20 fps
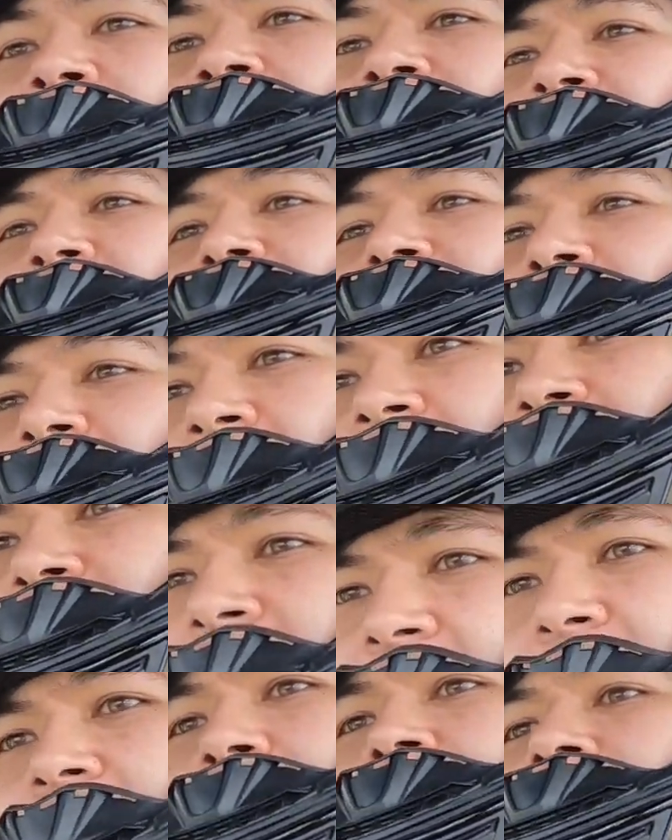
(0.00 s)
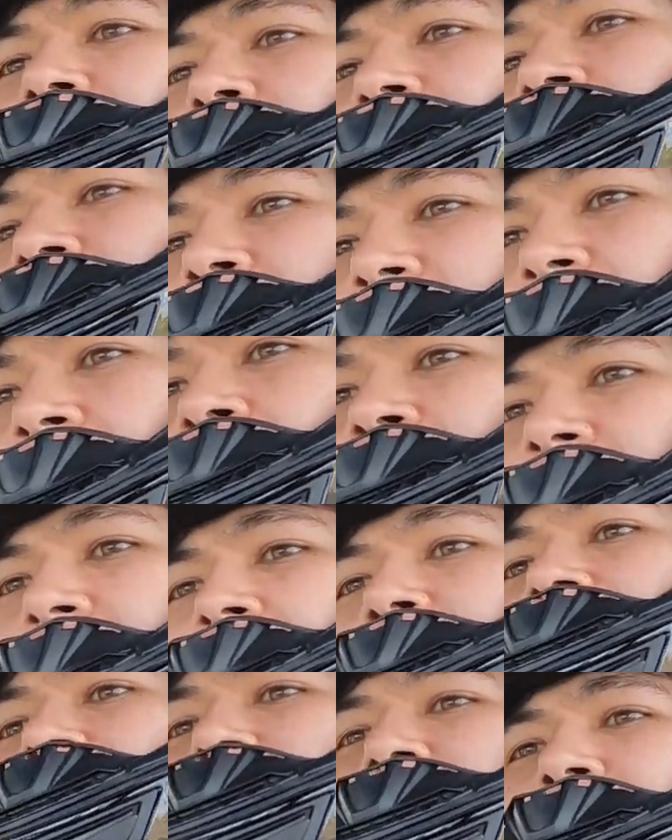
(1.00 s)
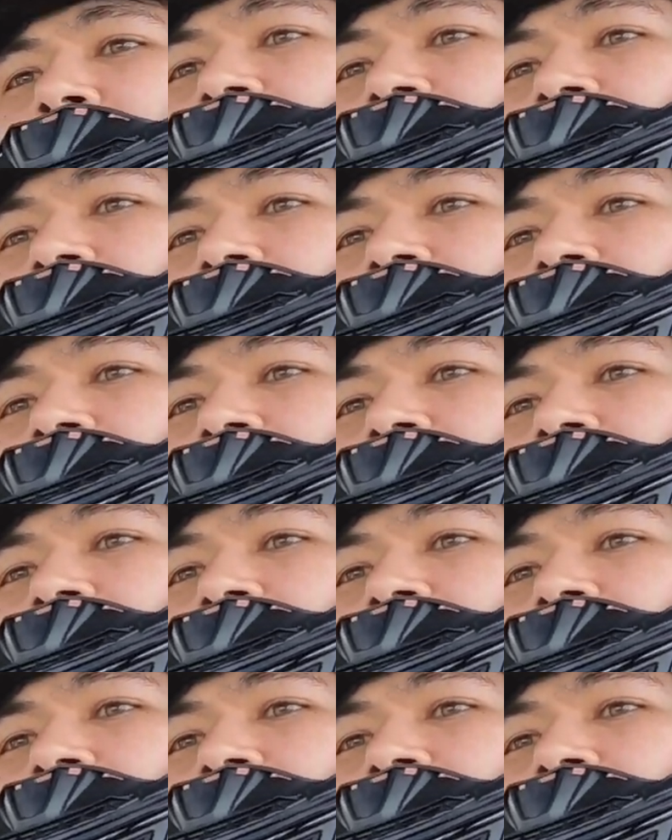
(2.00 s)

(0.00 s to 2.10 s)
Yeah, and cats, everything's still standard.